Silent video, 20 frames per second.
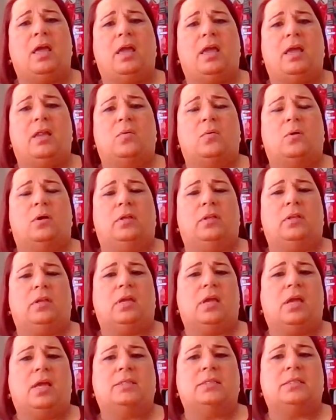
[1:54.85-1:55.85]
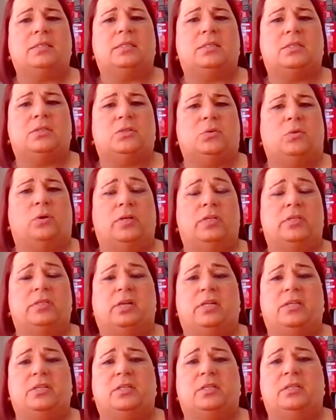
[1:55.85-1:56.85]
And Equality Kansas is the
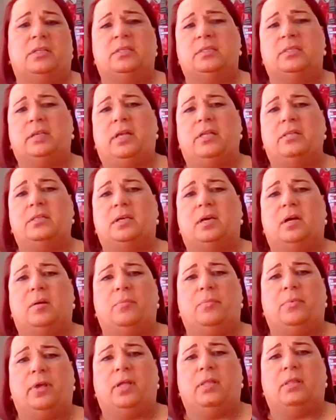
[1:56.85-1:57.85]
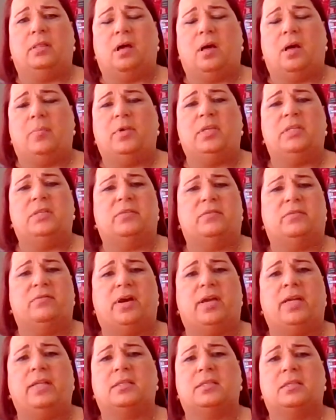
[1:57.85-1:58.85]
organization that stands up and lobbies and
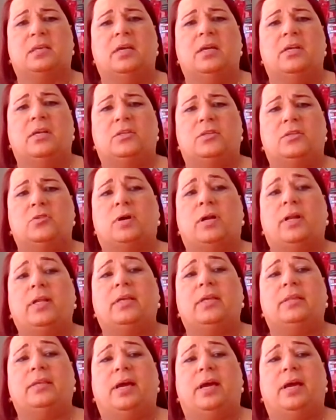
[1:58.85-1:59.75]
fights to try to get